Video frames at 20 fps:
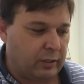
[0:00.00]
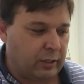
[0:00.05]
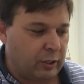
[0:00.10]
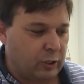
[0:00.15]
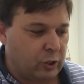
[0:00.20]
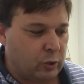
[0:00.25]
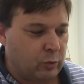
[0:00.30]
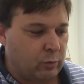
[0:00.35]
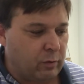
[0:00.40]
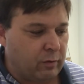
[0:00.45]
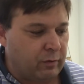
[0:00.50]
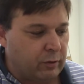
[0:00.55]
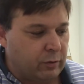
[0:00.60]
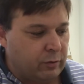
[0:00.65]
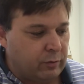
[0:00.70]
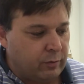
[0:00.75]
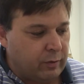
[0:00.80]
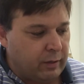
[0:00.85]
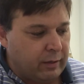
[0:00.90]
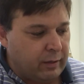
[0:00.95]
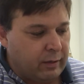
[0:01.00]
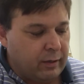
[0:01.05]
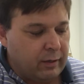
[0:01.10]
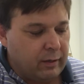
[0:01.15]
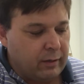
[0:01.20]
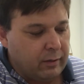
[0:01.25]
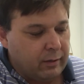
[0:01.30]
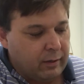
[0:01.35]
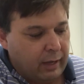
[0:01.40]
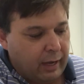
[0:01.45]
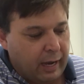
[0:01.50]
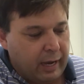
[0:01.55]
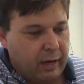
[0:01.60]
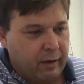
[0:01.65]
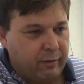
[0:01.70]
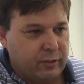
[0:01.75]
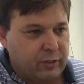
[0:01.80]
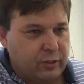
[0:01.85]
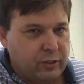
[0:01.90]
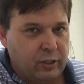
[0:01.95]
I swivel to the A
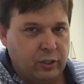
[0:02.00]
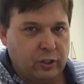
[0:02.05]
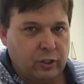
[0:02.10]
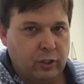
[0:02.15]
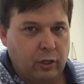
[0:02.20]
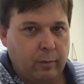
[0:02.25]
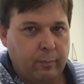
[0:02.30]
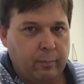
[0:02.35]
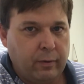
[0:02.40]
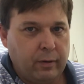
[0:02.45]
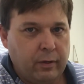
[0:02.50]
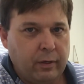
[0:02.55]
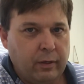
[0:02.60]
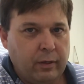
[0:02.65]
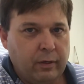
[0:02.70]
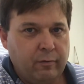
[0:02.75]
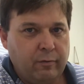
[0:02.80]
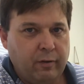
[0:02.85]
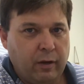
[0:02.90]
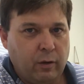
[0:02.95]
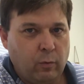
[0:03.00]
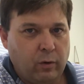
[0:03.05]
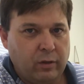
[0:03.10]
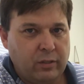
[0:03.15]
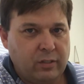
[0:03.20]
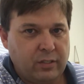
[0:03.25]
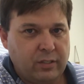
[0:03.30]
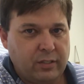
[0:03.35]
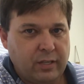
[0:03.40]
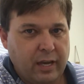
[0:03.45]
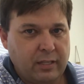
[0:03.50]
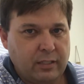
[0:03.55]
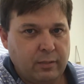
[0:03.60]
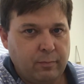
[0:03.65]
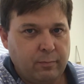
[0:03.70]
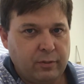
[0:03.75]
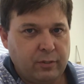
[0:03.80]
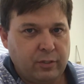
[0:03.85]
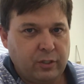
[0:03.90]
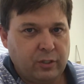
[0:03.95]
over C sharp, finger 1 stays in
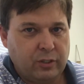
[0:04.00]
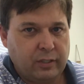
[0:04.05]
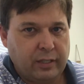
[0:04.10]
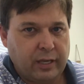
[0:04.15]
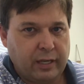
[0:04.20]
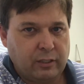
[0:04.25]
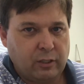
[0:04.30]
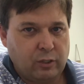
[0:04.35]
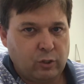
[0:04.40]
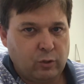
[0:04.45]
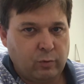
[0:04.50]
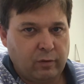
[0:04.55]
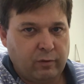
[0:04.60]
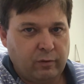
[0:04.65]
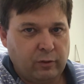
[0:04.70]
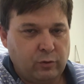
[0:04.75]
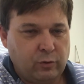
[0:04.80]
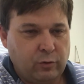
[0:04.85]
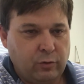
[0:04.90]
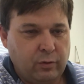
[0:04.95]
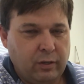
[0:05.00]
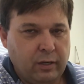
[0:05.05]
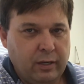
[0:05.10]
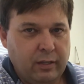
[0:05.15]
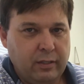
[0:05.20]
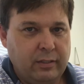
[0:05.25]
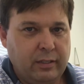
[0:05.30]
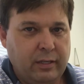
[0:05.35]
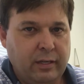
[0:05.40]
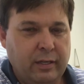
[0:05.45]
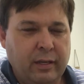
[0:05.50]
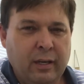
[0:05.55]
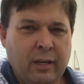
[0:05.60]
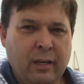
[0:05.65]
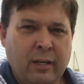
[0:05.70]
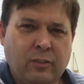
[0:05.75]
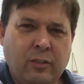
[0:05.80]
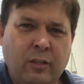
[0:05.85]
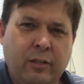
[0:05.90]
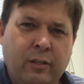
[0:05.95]
position as I swivel to D.
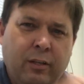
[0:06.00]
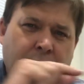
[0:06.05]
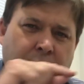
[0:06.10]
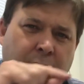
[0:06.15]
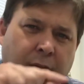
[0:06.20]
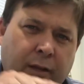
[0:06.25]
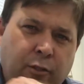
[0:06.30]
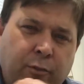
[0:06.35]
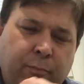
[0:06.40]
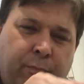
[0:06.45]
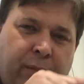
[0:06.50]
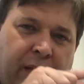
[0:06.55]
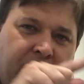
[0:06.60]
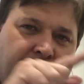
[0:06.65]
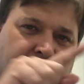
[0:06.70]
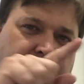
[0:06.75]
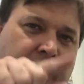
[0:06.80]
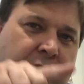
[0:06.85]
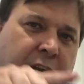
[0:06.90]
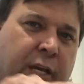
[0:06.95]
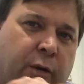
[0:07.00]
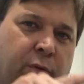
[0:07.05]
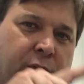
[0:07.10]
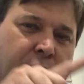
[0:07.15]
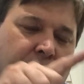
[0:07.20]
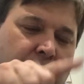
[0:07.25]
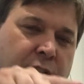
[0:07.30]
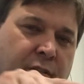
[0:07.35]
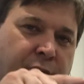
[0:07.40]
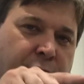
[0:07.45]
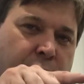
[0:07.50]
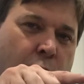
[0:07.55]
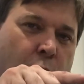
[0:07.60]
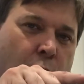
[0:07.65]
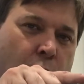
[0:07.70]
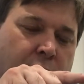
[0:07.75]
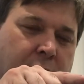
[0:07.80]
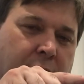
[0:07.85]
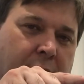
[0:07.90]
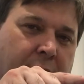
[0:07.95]
So learn how to play sequences of
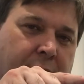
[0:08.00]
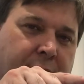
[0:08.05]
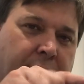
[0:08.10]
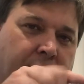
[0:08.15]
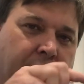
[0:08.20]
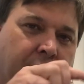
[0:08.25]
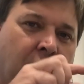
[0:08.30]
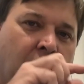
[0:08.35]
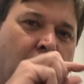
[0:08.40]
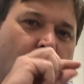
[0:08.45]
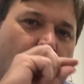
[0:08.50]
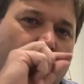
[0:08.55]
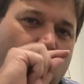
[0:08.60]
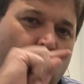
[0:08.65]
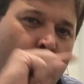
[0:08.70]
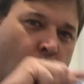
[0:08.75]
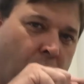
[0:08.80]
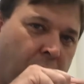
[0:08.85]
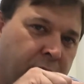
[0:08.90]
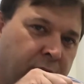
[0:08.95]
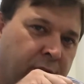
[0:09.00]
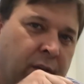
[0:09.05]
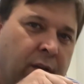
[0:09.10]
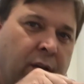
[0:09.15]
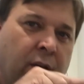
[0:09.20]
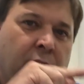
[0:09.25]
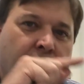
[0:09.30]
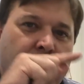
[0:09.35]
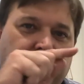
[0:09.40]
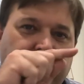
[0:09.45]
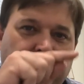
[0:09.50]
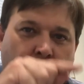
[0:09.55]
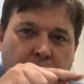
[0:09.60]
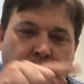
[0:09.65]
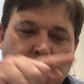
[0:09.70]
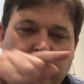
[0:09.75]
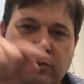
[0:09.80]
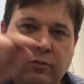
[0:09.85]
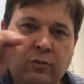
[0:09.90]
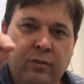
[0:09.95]
chords like that, where one
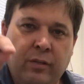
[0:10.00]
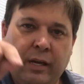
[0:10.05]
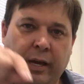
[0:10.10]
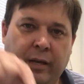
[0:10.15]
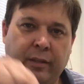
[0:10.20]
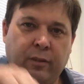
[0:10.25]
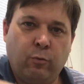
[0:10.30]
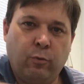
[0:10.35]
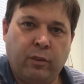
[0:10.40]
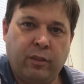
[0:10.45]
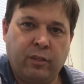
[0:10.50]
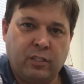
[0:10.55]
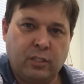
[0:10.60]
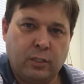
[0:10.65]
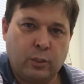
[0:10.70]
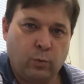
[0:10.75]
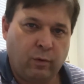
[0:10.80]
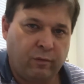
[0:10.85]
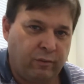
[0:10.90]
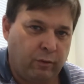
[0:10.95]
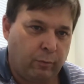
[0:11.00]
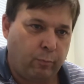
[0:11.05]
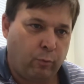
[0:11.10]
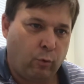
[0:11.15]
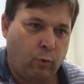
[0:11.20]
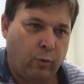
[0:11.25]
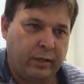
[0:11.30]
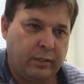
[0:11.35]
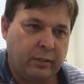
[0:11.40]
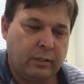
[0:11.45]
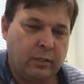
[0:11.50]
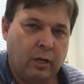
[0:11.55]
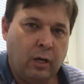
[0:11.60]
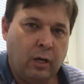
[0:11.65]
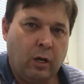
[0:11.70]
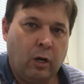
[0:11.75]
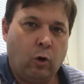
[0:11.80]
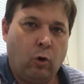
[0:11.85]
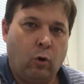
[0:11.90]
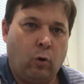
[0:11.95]
flows into the other with a swivel point
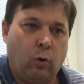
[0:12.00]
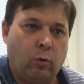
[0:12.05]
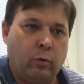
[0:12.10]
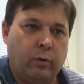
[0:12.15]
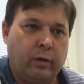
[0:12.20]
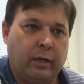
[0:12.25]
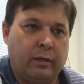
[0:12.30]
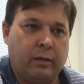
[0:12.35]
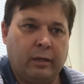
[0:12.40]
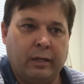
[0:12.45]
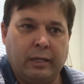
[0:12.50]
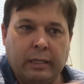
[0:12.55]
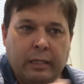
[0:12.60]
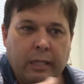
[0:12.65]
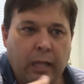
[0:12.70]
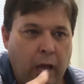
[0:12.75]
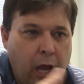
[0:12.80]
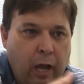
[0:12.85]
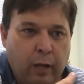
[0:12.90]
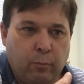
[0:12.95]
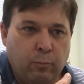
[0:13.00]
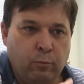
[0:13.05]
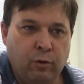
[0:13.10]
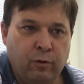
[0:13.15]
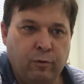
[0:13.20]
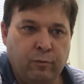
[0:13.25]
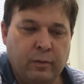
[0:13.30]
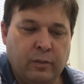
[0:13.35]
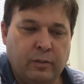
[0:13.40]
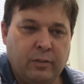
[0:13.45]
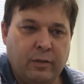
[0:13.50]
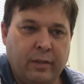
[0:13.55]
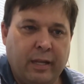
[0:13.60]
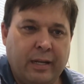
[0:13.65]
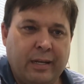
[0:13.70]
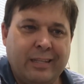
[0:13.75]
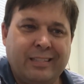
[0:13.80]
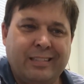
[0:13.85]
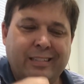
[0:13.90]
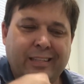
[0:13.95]
or a glide movement, so
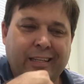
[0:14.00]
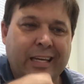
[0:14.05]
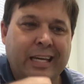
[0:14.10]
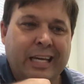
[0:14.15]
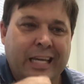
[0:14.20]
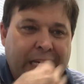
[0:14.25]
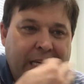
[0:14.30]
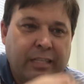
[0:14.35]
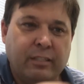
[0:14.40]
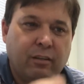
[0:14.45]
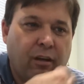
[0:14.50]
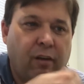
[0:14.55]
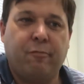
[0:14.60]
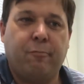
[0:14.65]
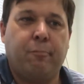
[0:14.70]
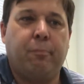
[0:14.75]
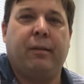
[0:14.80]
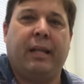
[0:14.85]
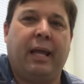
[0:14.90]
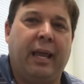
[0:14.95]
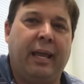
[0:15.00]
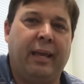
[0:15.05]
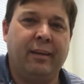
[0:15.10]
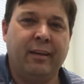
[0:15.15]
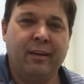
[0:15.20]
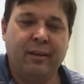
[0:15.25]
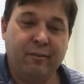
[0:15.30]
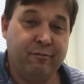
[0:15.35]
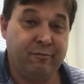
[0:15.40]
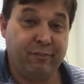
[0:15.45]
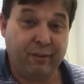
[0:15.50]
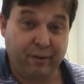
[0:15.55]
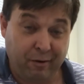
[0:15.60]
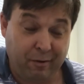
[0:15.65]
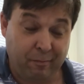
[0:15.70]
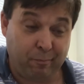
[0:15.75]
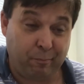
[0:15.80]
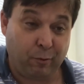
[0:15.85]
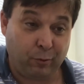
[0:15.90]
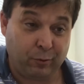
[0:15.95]
that it's ease of playing. Very
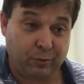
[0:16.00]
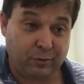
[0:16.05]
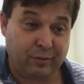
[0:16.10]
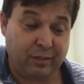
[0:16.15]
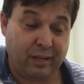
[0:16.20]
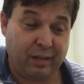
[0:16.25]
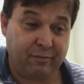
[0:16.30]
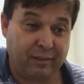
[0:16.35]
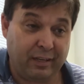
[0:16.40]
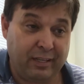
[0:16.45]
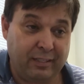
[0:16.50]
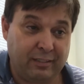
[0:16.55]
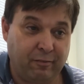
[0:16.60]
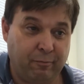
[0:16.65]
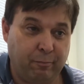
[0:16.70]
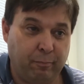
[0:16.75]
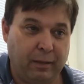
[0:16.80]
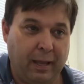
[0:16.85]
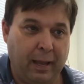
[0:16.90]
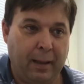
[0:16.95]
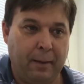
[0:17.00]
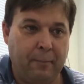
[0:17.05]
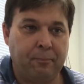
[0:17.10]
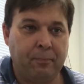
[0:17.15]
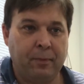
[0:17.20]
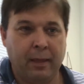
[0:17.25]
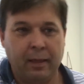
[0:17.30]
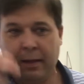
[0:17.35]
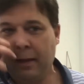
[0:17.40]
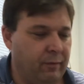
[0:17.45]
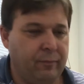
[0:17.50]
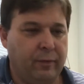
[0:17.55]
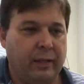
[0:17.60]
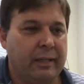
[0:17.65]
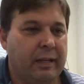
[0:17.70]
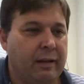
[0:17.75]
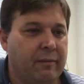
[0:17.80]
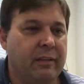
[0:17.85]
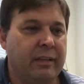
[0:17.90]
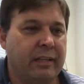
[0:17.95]
important to have ease of playing. A
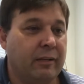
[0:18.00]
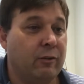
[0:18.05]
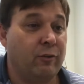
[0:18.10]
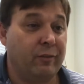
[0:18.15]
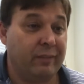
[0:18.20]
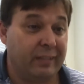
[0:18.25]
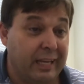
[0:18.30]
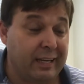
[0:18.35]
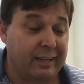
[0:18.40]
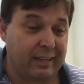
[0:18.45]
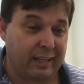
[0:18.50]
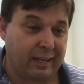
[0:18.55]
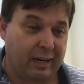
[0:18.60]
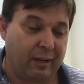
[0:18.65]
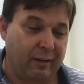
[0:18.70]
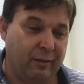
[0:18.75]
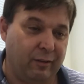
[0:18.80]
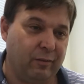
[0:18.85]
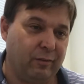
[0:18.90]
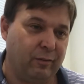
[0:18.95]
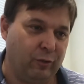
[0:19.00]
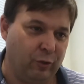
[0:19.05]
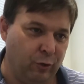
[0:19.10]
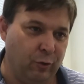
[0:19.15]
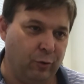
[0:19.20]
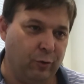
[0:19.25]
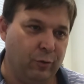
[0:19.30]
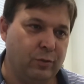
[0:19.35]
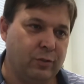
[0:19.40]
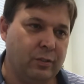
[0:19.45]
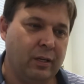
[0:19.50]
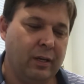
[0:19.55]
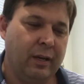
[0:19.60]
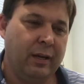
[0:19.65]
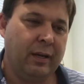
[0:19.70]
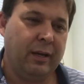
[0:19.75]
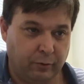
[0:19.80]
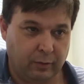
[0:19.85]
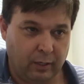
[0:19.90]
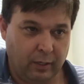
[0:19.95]
lovely little lick that I use.
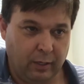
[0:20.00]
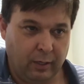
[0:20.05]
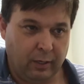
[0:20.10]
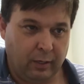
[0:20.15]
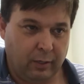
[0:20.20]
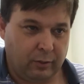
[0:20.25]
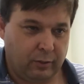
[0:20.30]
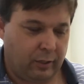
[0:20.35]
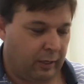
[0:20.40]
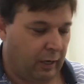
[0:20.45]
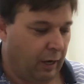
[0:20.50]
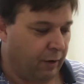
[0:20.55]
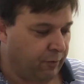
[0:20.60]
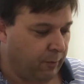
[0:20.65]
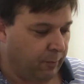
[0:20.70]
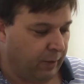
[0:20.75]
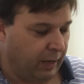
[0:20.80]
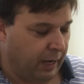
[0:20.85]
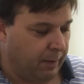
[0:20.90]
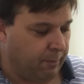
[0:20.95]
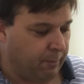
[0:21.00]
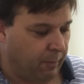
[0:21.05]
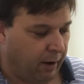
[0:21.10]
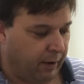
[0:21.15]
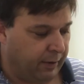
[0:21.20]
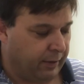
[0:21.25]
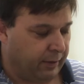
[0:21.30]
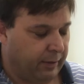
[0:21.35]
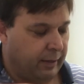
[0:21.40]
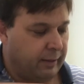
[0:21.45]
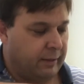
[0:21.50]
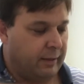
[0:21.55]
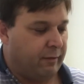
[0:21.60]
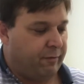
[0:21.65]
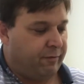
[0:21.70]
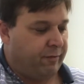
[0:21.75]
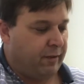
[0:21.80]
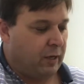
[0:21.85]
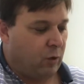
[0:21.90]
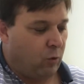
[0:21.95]
So go from E minor, and then
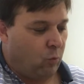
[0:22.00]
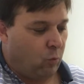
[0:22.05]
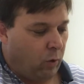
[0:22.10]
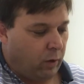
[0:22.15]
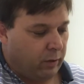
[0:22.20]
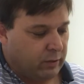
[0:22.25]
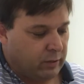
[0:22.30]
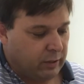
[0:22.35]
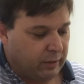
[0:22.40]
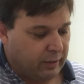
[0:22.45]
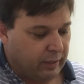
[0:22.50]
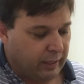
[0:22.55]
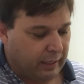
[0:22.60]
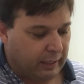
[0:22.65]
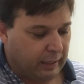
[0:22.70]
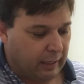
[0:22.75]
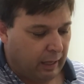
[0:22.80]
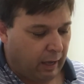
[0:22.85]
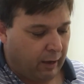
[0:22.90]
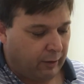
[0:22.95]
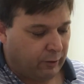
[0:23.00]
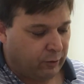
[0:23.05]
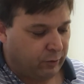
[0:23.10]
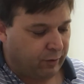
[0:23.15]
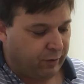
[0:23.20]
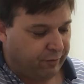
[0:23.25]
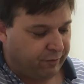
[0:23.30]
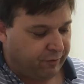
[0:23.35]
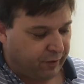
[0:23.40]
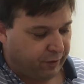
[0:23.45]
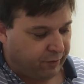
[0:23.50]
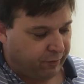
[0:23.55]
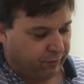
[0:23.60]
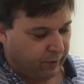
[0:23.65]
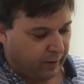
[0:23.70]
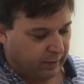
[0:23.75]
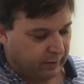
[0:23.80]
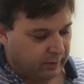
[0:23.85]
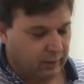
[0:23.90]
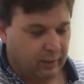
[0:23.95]
finger 1's going to glide to the 5th
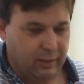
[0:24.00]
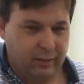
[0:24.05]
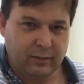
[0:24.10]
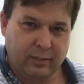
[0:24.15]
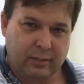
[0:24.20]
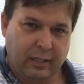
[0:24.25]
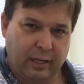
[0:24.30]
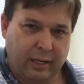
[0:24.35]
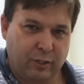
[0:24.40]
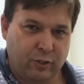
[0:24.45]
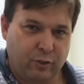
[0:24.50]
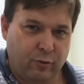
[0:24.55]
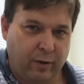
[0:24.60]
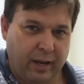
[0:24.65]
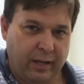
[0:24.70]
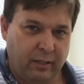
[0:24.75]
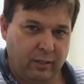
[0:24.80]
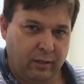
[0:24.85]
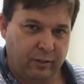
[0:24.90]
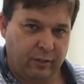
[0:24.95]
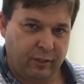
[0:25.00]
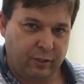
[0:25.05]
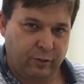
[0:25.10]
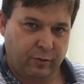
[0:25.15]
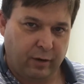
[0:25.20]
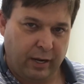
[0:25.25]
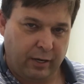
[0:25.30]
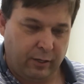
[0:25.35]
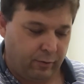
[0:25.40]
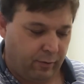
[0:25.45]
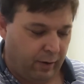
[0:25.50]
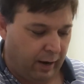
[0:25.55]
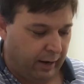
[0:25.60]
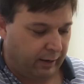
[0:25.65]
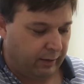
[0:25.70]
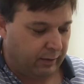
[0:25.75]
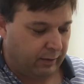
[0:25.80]
fret, just like a train on a train track.